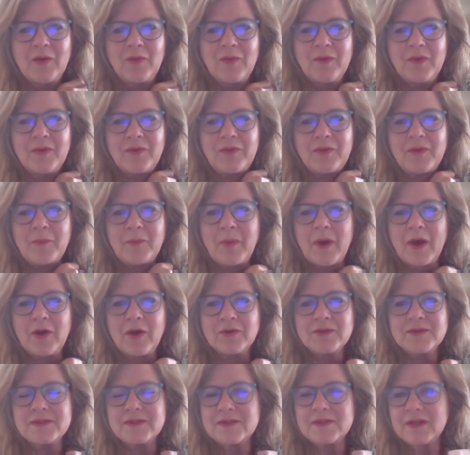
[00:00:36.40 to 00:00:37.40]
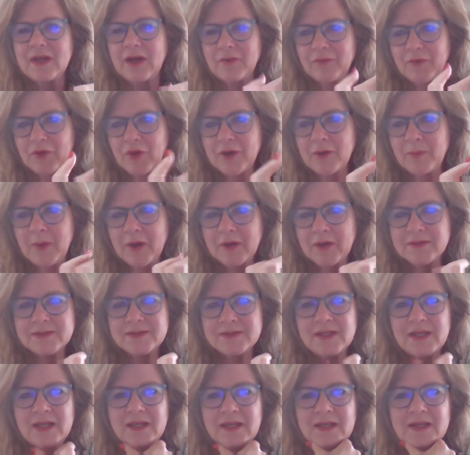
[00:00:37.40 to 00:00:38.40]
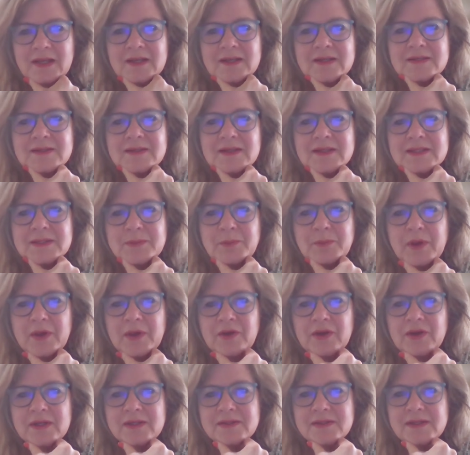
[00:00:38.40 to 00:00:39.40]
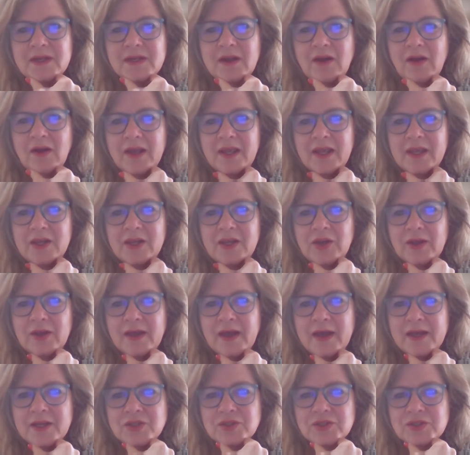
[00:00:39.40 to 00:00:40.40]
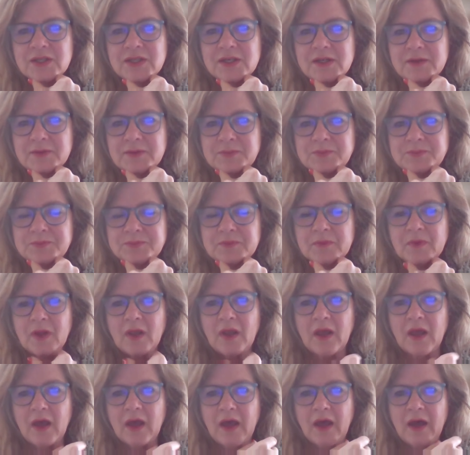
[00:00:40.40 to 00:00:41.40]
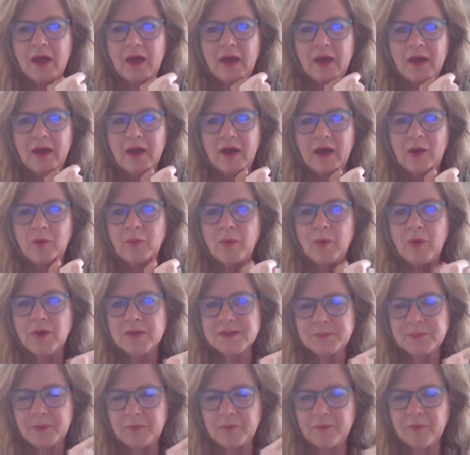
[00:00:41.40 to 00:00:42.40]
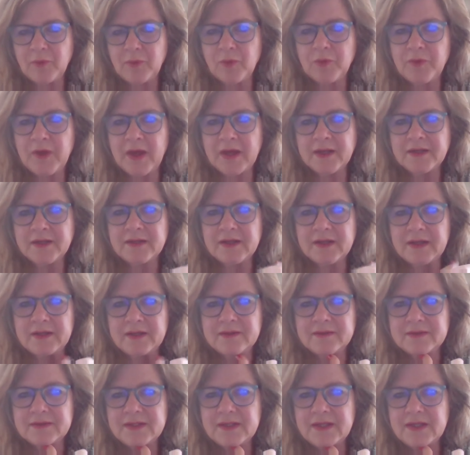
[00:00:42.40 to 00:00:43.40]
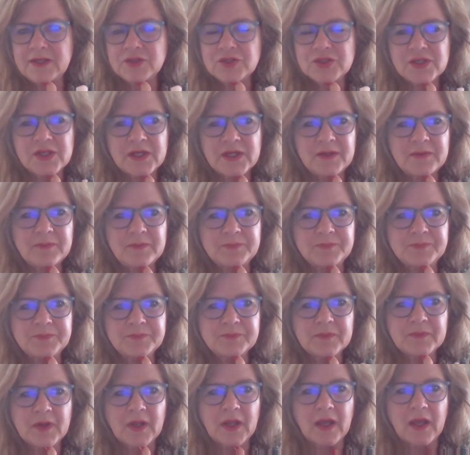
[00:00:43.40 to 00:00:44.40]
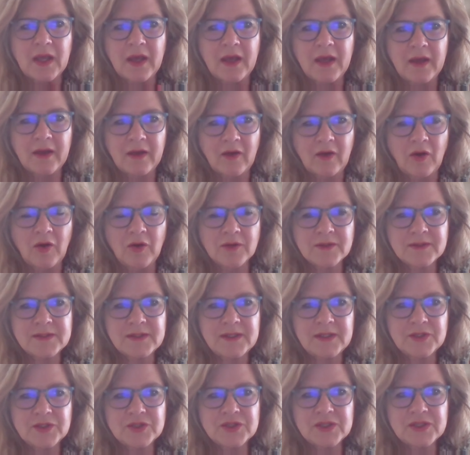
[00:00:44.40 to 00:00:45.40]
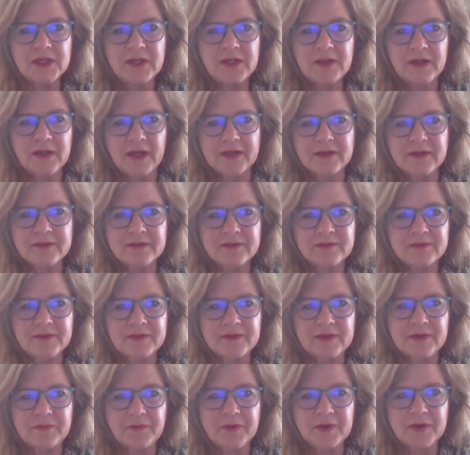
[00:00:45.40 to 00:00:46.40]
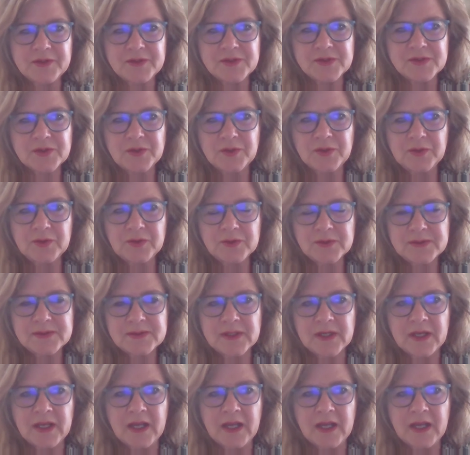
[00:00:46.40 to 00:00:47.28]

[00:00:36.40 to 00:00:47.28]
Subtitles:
I've got about 10 years experience in higher education. I was before that a teacher, art teacher at different schools.